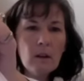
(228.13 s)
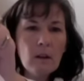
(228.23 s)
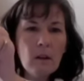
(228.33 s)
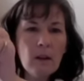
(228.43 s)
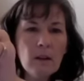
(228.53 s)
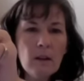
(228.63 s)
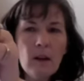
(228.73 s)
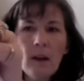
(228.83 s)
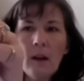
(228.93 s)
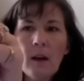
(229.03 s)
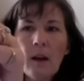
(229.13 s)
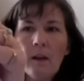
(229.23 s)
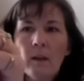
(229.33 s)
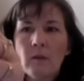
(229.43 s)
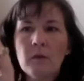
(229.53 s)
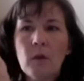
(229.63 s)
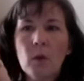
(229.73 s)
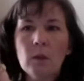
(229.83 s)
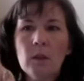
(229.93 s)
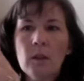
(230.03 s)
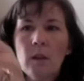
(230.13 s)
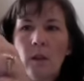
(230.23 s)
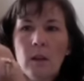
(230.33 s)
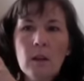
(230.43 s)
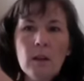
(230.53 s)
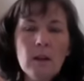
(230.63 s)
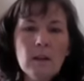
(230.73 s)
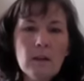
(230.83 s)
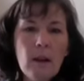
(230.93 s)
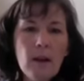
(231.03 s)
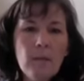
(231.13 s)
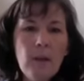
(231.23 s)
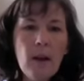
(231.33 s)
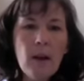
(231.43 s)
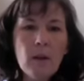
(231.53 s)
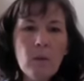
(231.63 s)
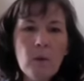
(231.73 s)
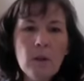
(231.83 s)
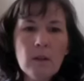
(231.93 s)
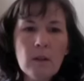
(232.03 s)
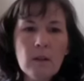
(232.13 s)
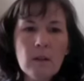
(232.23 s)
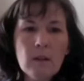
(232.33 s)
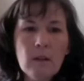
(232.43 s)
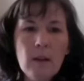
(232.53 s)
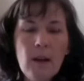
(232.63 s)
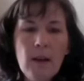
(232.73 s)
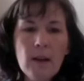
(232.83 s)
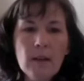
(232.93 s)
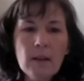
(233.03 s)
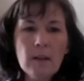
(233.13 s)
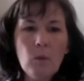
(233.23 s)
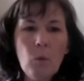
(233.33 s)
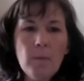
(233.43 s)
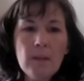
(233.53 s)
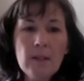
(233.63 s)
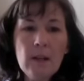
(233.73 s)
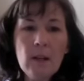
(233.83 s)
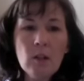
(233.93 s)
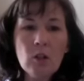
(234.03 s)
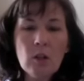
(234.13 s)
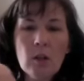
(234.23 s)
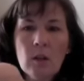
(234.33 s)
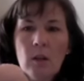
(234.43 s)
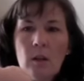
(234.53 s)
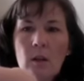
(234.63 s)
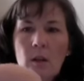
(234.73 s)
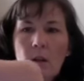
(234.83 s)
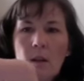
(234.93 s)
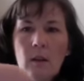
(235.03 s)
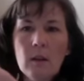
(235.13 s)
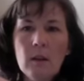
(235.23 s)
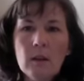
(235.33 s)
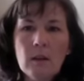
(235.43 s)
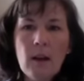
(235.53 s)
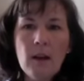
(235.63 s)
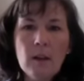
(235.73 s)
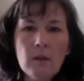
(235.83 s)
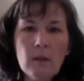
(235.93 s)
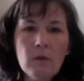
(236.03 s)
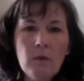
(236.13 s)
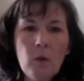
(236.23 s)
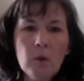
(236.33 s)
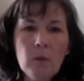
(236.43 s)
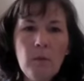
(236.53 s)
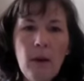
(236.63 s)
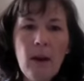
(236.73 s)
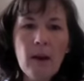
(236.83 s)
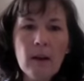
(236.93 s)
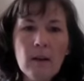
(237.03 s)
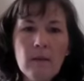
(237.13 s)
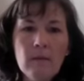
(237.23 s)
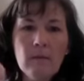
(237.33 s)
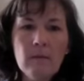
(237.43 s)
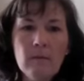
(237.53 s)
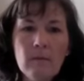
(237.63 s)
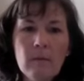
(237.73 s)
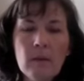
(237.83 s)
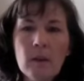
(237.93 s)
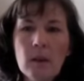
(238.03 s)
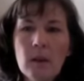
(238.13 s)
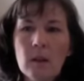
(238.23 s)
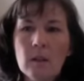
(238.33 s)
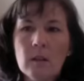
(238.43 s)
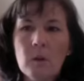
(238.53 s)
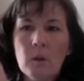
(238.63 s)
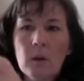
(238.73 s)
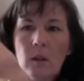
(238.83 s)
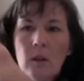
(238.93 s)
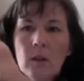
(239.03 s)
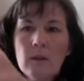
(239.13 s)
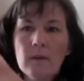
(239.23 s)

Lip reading: That's it. I just folded this side back, was hand whip stitched. This side is just folded back. So we're going to